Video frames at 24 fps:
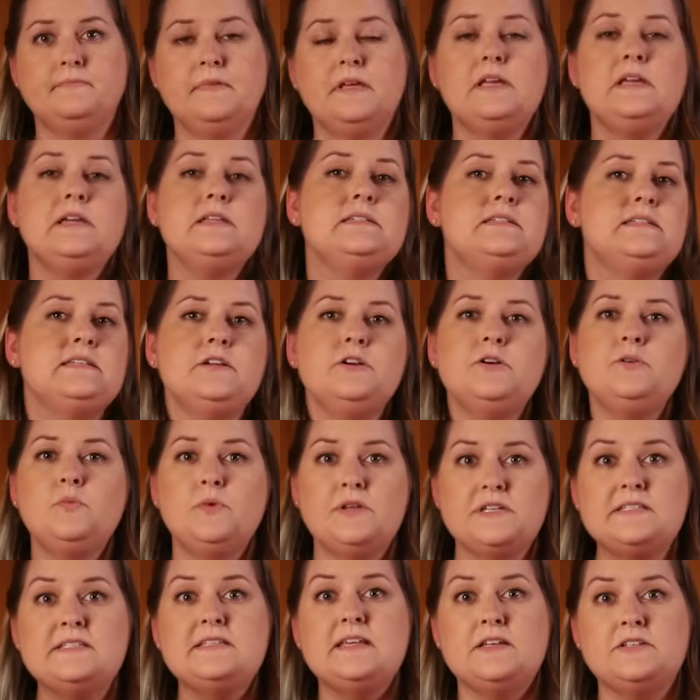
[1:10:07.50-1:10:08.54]
Consider
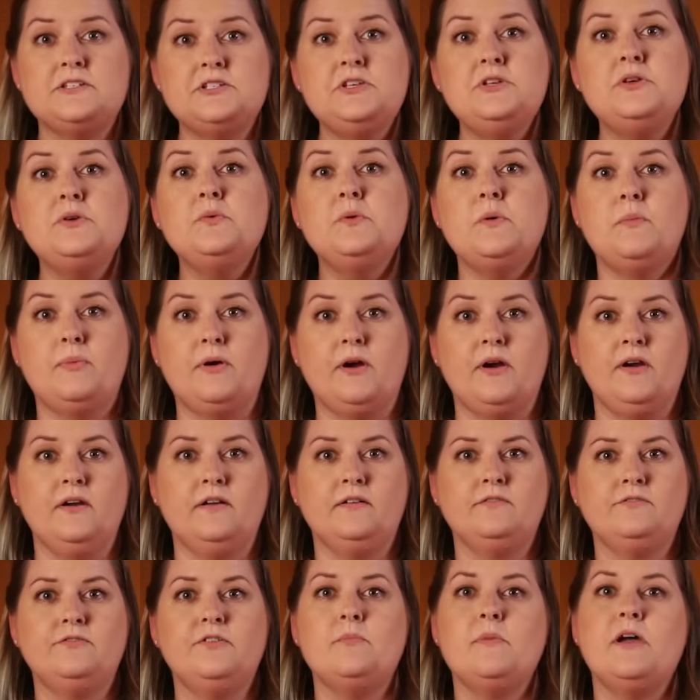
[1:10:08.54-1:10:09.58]
what sets you
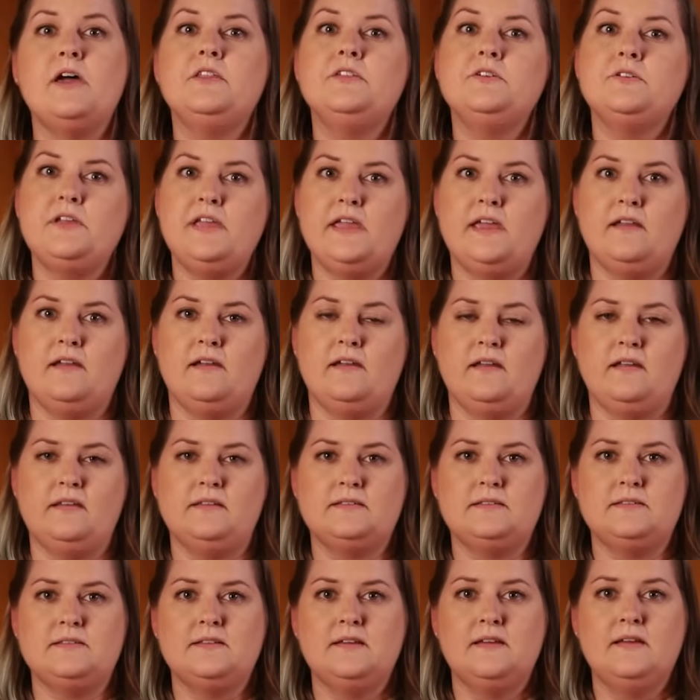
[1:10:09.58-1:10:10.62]
apart from other
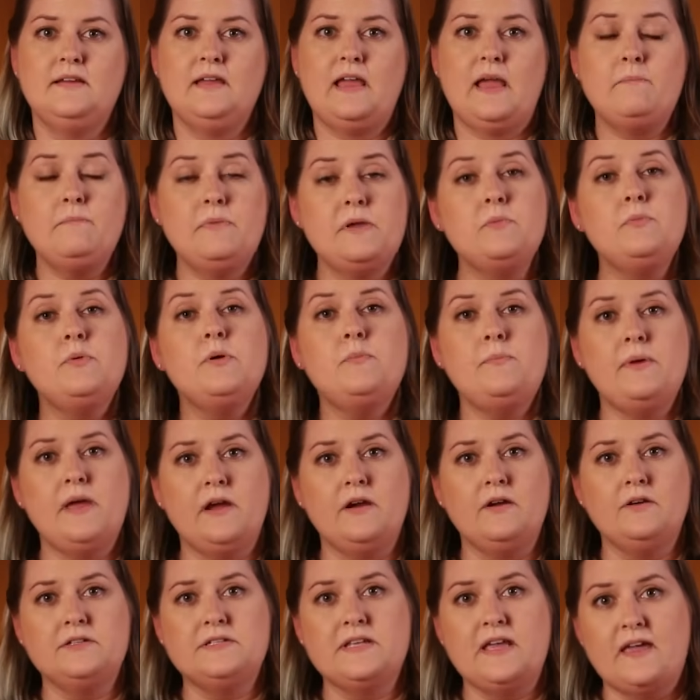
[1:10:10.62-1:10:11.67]
candidates and be
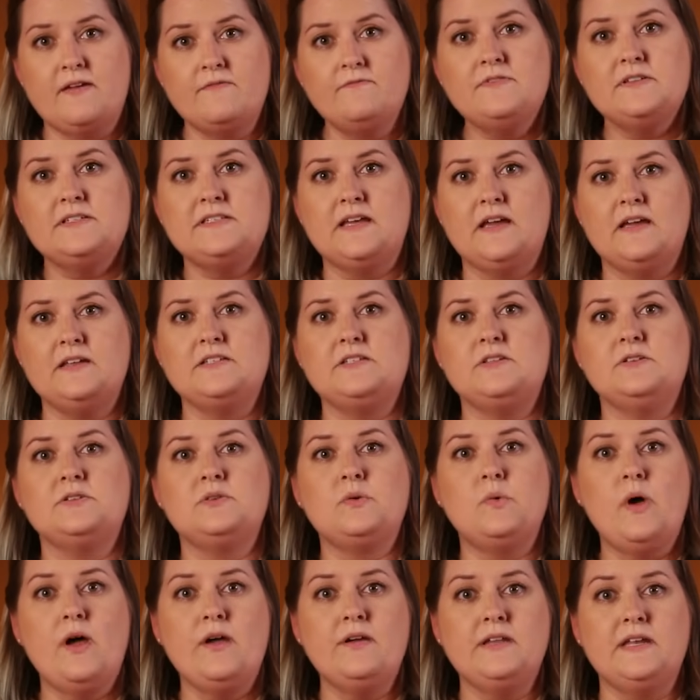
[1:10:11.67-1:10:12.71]
prepared to emphasize those
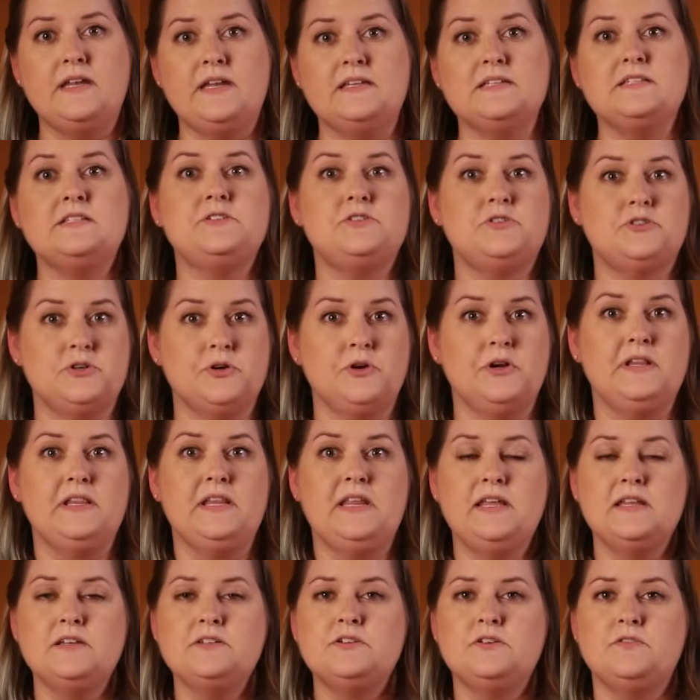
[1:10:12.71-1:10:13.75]
qualities during
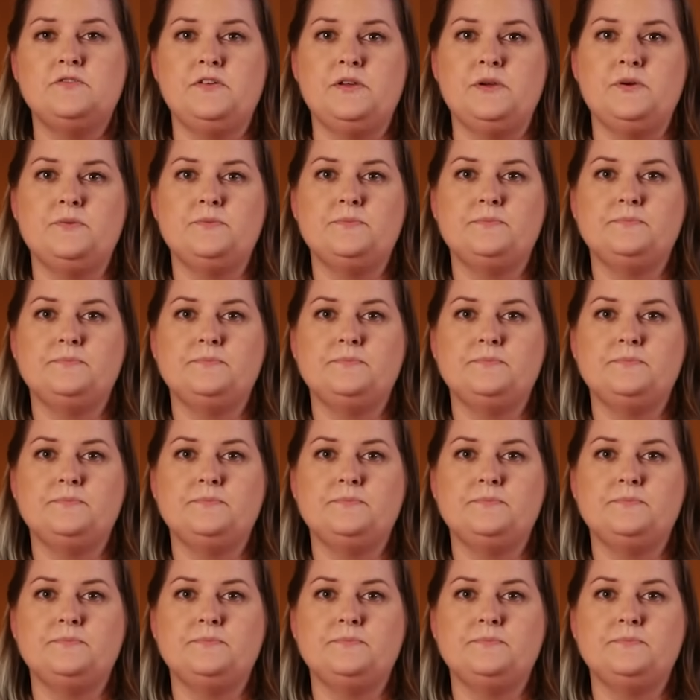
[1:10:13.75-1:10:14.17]
the interview.